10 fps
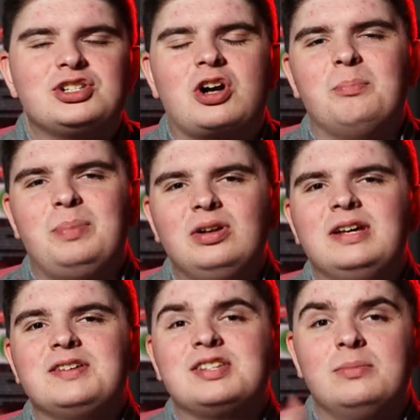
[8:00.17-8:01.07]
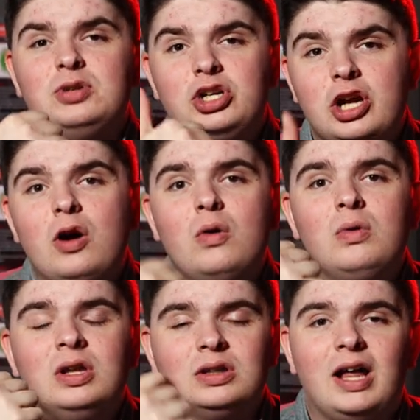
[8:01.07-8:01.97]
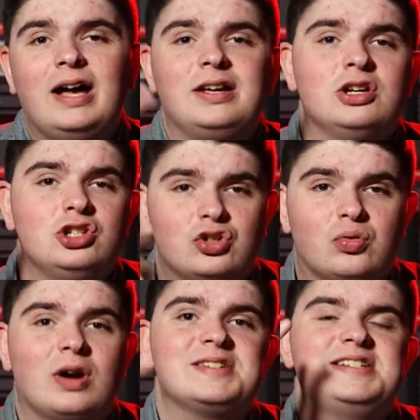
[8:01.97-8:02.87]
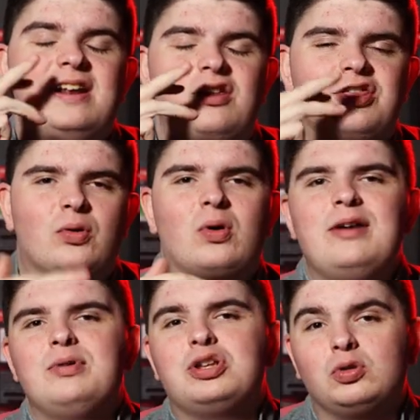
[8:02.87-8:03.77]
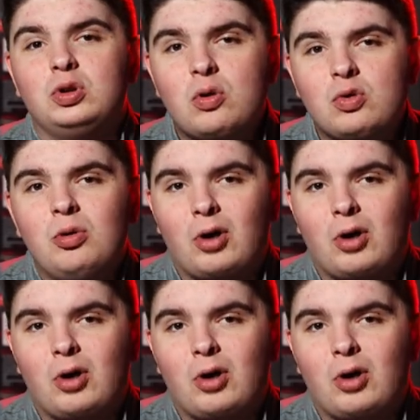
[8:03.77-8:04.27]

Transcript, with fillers: to start building some know, like, trust, and authority with your local